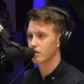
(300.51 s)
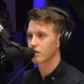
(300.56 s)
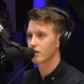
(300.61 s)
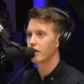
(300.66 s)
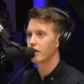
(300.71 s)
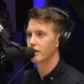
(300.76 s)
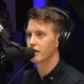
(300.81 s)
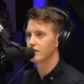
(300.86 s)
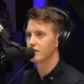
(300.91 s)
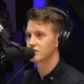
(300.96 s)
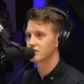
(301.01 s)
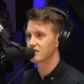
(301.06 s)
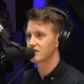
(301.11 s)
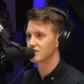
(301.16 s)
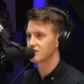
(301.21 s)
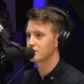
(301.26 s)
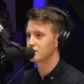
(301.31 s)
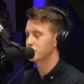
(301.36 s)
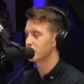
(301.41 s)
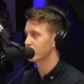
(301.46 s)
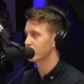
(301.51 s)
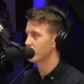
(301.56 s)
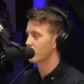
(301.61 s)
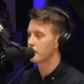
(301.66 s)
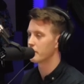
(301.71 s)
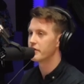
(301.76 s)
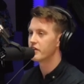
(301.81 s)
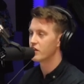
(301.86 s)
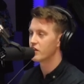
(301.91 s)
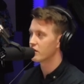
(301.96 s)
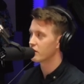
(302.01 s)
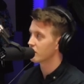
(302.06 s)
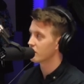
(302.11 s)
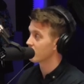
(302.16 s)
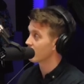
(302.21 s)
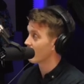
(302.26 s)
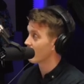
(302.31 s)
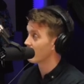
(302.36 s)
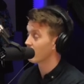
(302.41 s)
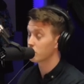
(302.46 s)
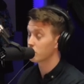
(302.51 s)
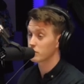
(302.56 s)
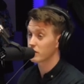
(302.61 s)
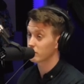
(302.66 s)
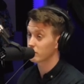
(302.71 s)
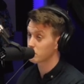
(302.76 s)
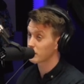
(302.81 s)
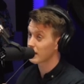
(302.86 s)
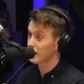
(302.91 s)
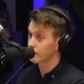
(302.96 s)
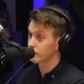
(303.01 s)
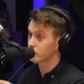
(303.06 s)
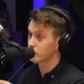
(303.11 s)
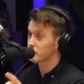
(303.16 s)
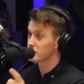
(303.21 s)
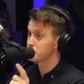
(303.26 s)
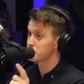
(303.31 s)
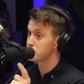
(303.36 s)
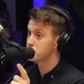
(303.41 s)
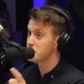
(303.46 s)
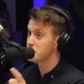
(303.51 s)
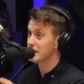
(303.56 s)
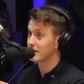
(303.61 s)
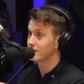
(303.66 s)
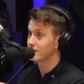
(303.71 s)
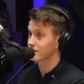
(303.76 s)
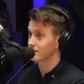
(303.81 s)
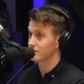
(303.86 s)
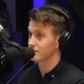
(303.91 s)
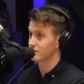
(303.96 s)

Like, it's a bit of a no. Another one you have to be careful of is mint.